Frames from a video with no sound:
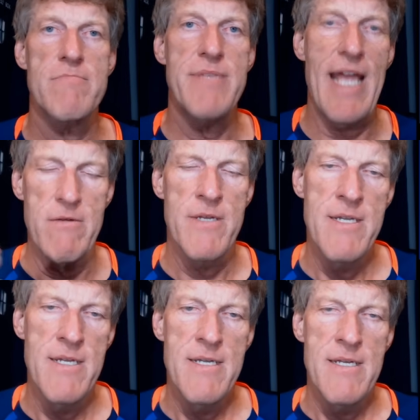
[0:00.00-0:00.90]
Now,
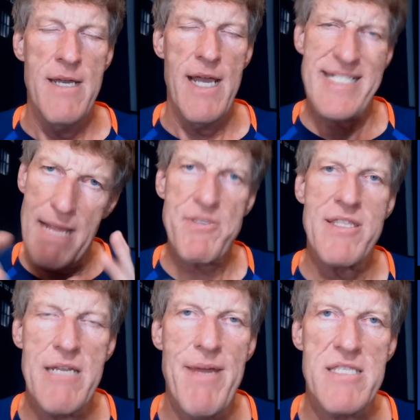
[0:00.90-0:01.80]
I stopped to
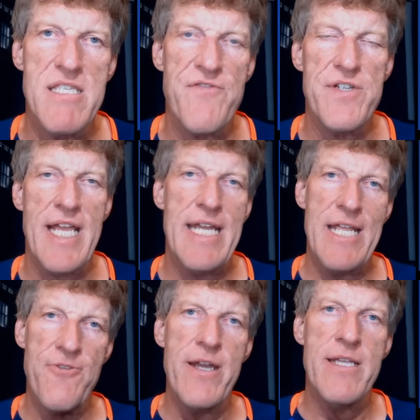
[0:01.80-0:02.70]
think about this for a second, and I
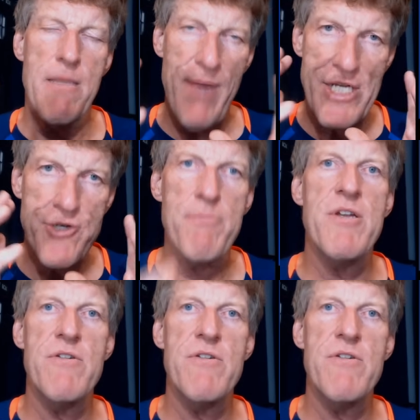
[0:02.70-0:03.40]
thought to pay tribute